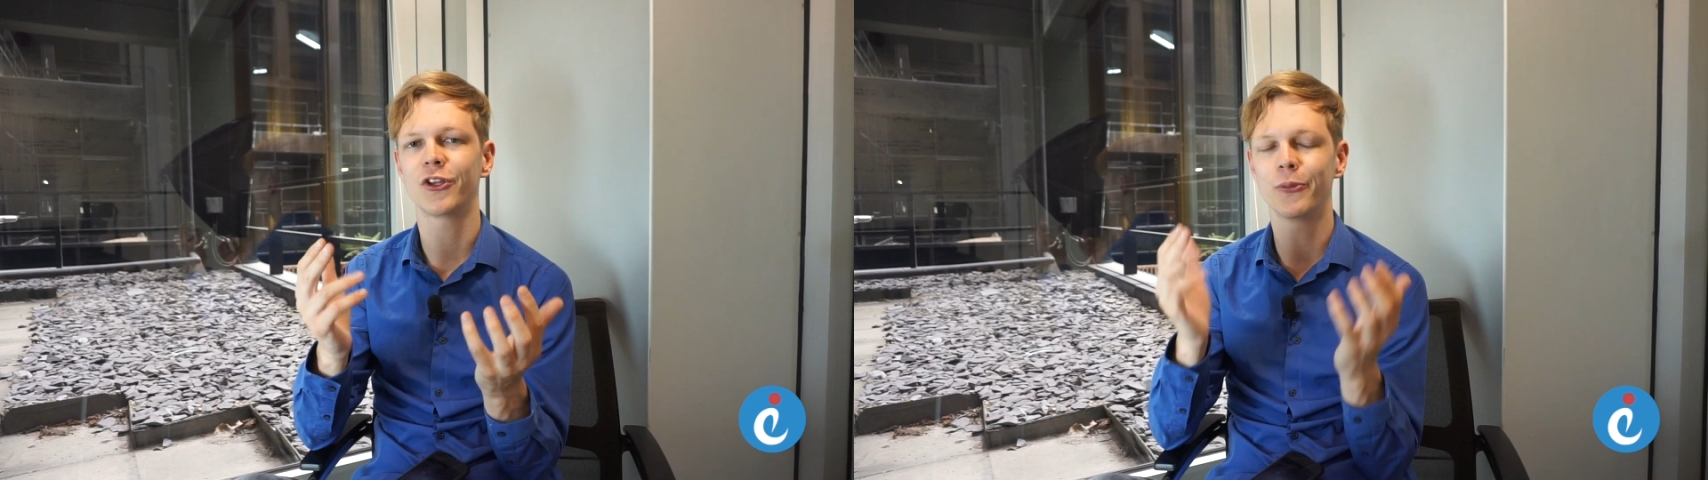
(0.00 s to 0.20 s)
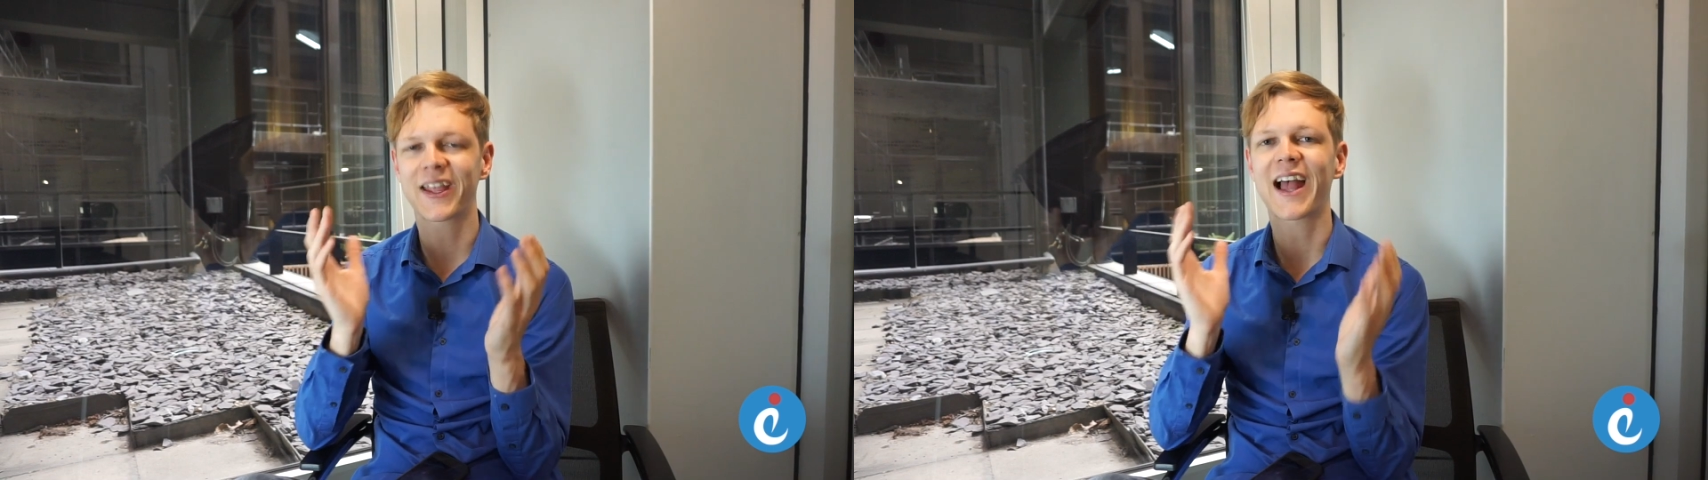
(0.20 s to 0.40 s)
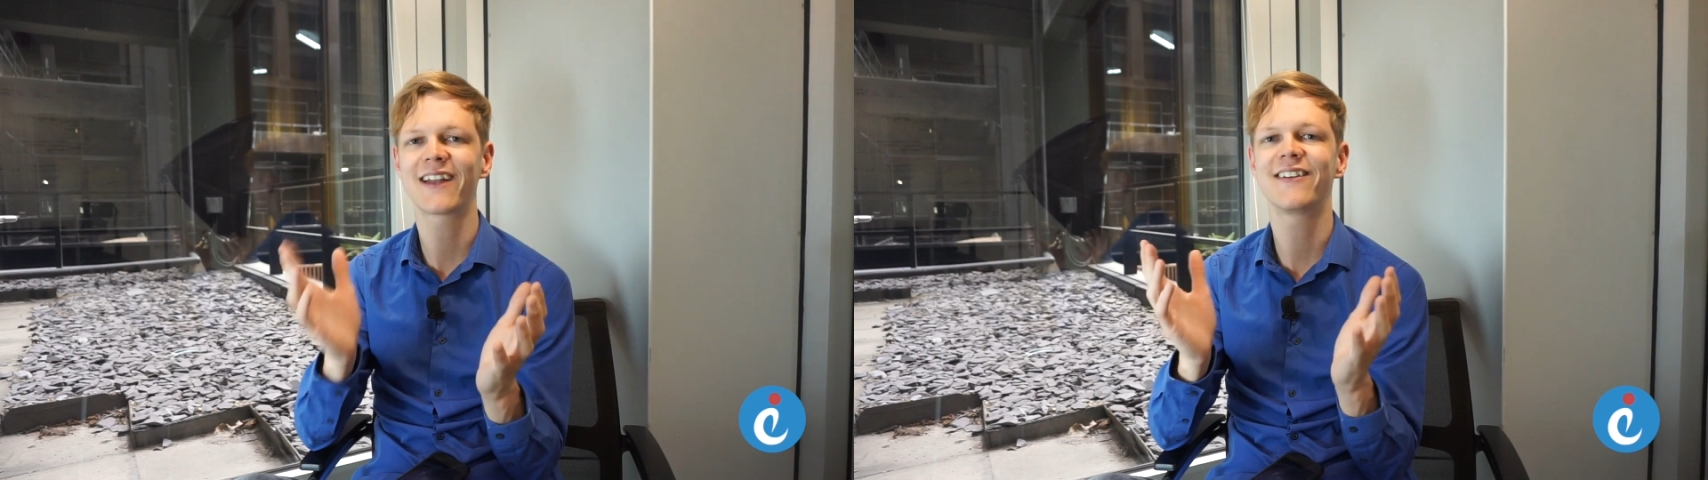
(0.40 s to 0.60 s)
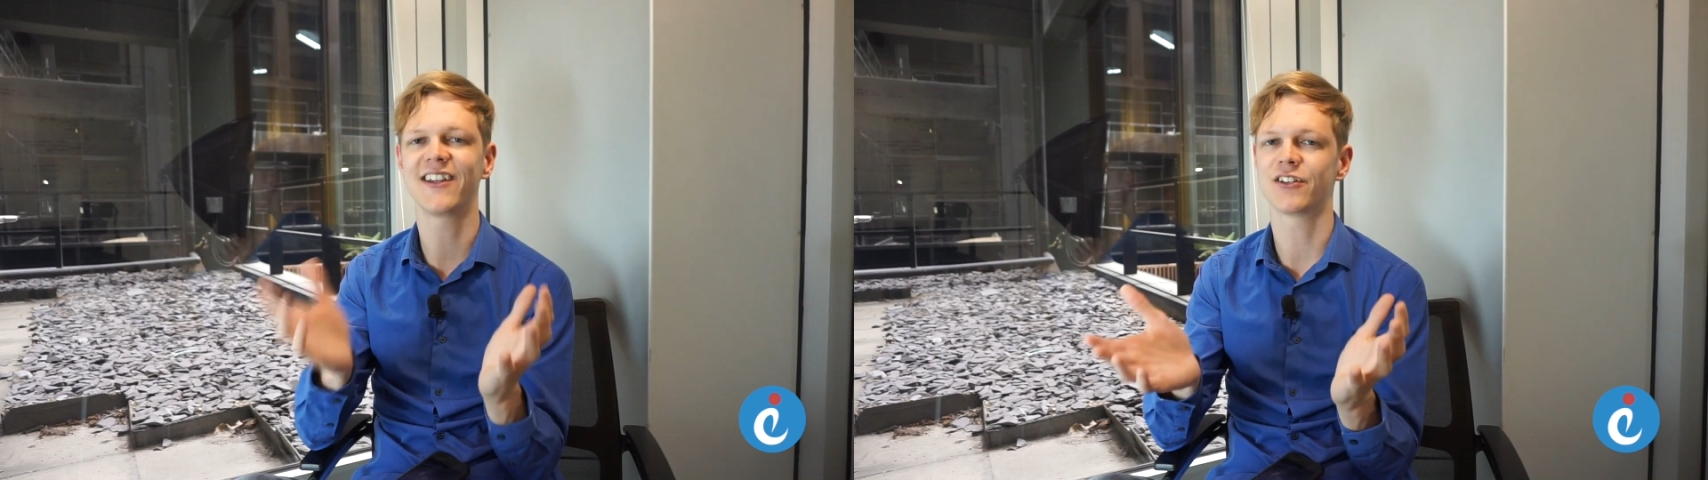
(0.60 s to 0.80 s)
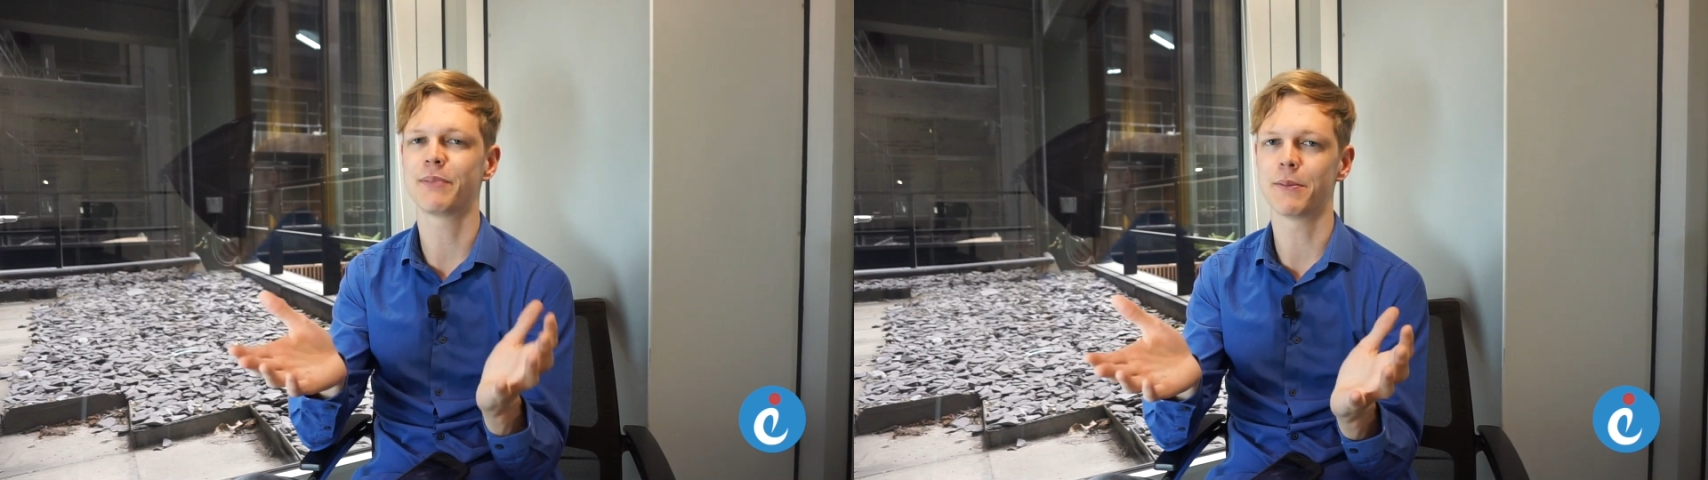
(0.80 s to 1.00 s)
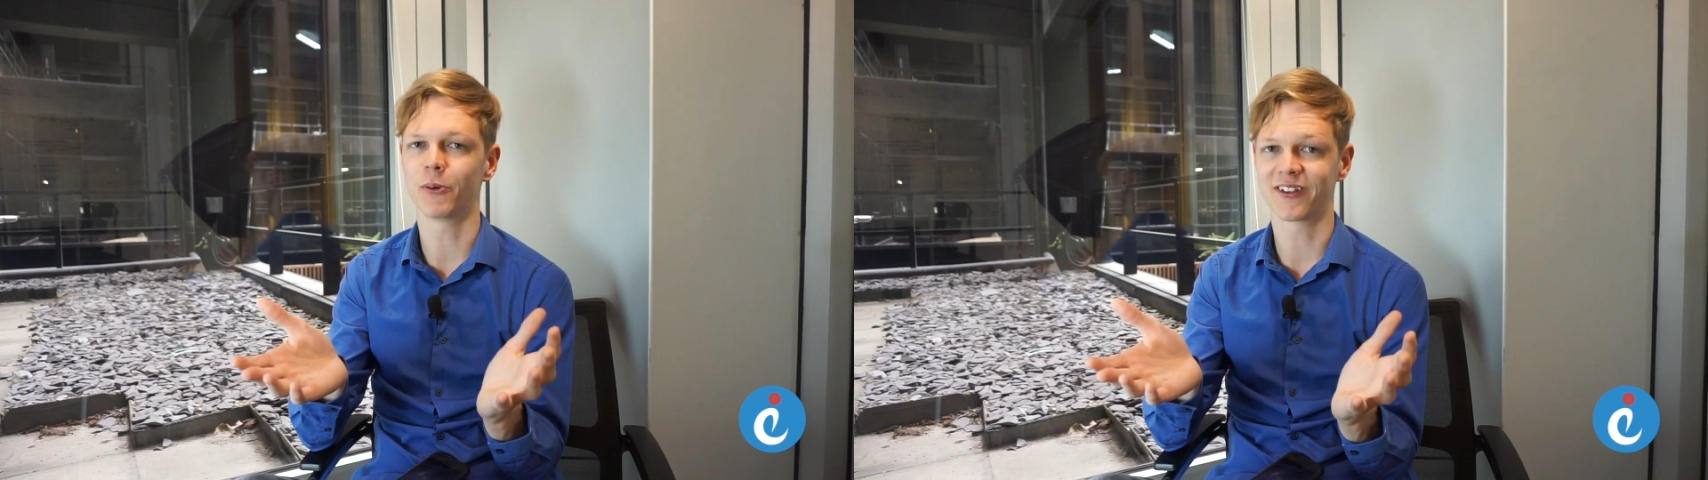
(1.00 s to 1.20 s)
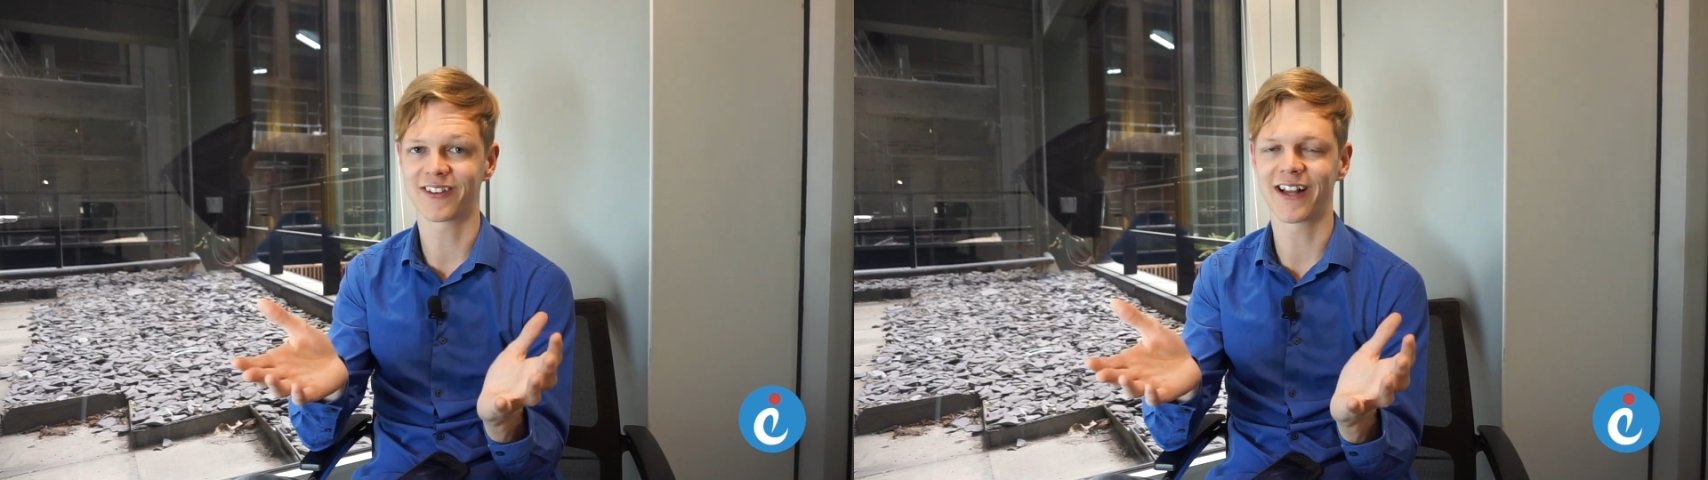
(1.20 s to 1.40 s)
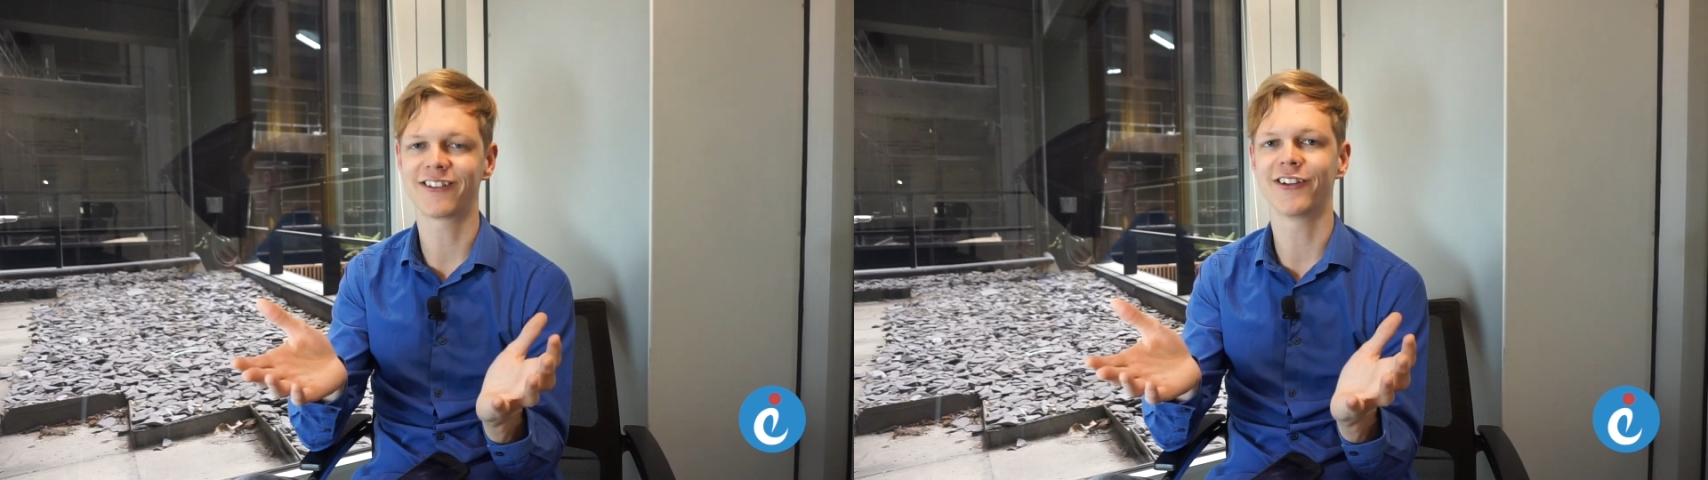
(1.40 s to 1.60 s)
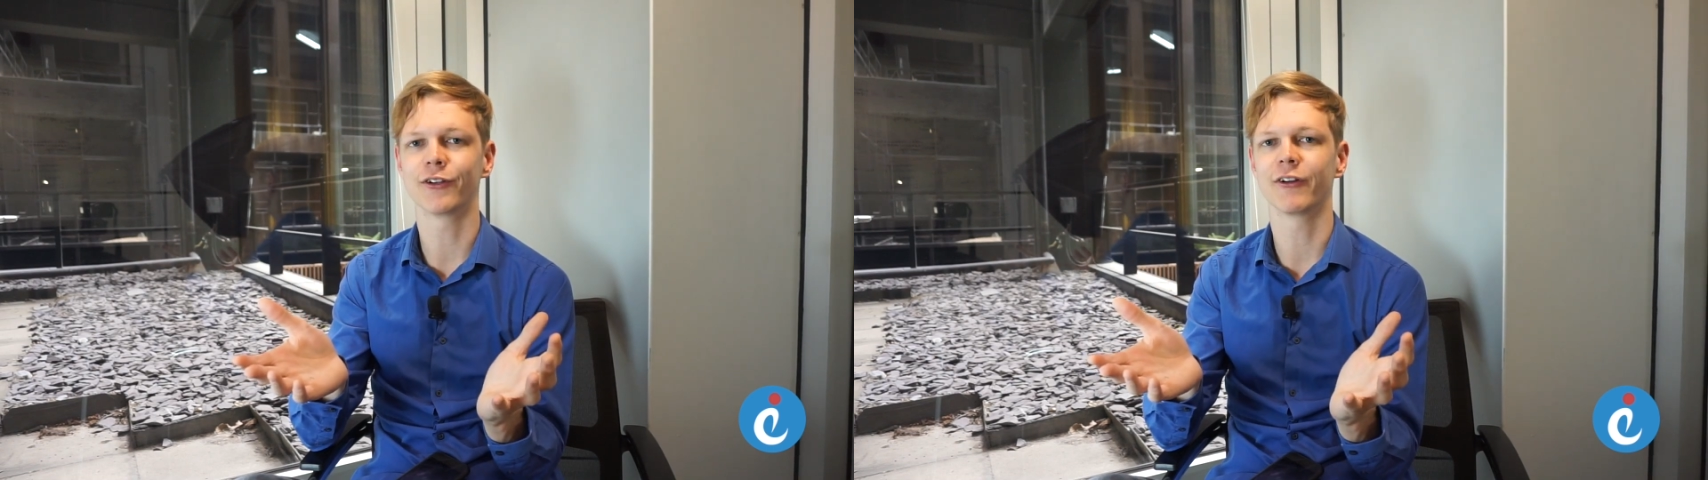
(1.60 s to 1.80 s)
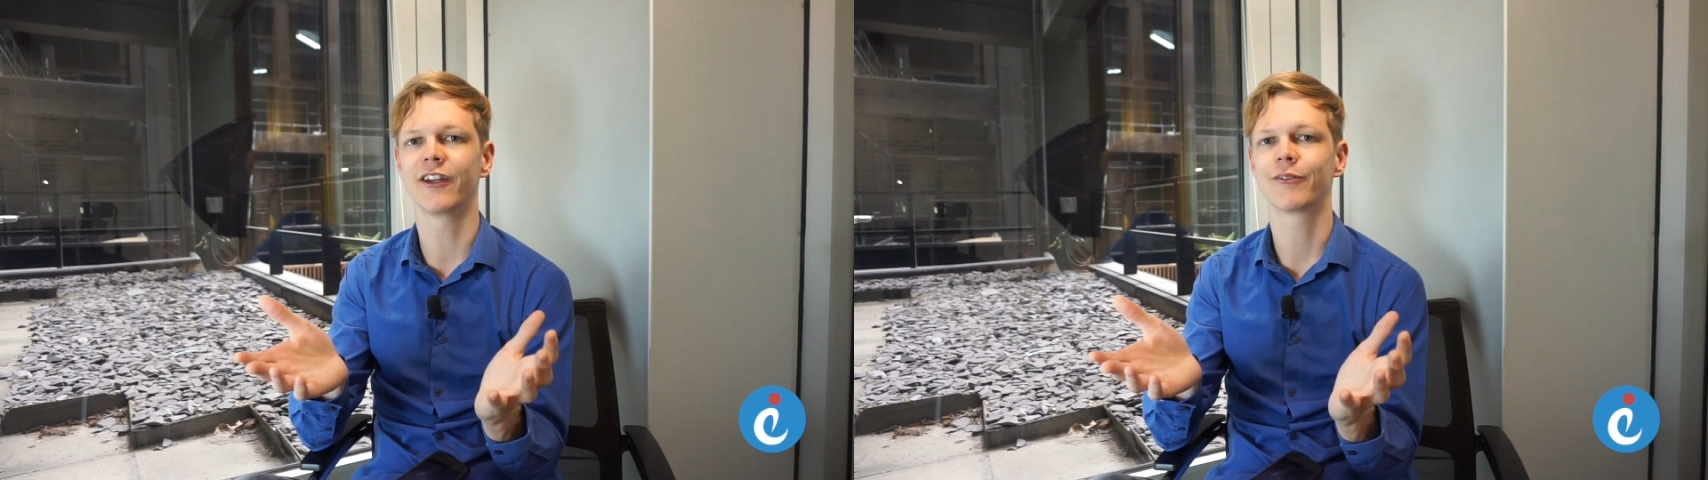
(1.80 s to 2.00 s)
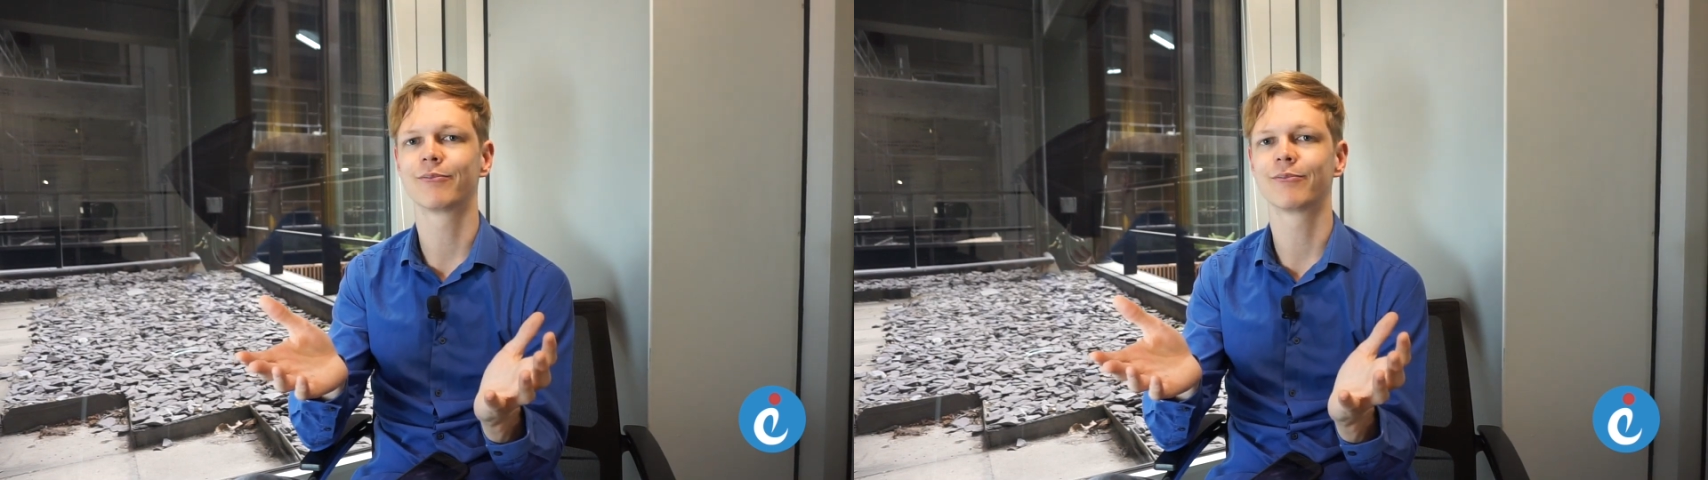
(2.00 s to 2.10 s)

You can teach people with dyslexia to read.